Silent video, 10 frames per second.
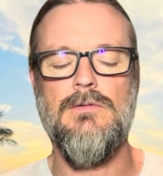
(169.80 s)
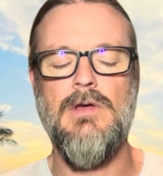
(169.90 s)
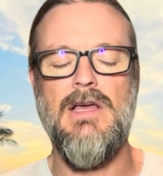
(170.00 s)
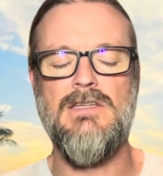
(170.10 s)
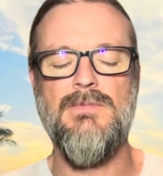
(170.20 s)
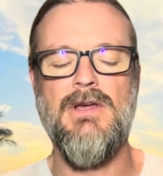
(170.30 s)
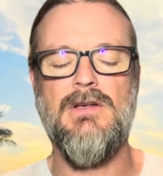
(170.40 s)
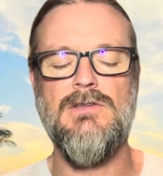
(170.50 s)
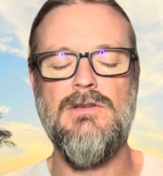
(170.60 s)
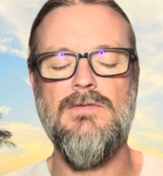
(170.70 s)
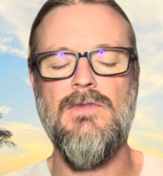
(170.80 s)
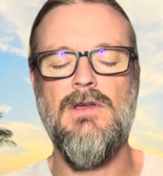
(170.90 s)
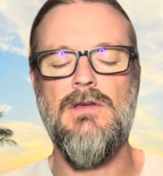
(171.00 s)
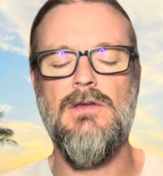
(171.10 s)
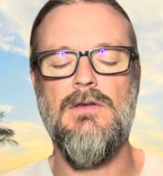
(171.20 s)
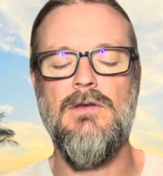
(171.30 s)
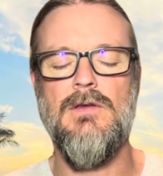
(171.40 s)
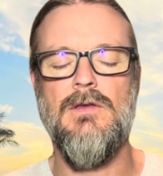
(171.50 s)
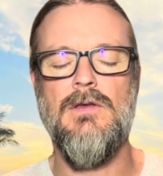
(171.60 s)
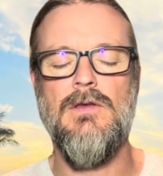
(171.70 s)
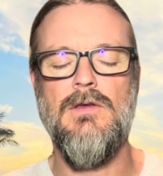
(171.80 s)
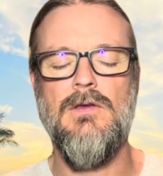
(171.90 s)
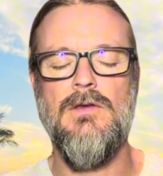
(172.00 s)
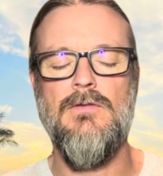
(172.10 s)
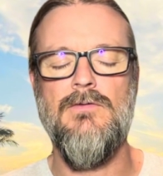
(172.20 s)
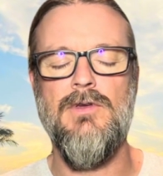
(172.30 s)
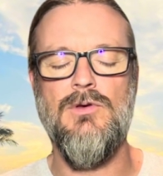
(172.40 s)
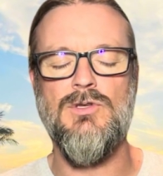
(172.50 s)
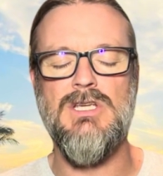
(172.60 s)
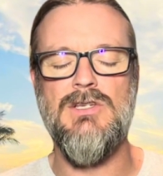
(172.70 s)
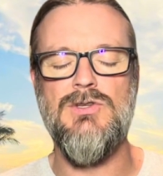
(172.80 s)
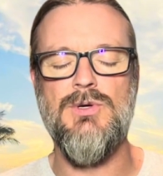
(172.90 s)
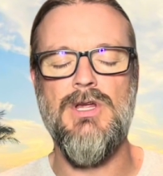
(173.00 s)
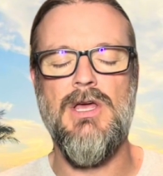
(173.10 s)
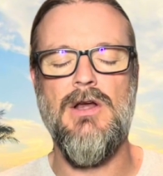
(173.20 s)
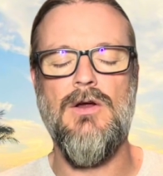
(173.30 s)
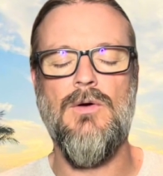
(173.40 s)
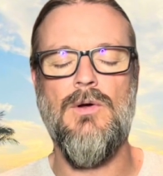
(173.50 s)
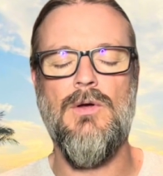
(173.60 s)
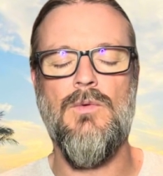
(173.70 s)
aspects of the feel sensory category.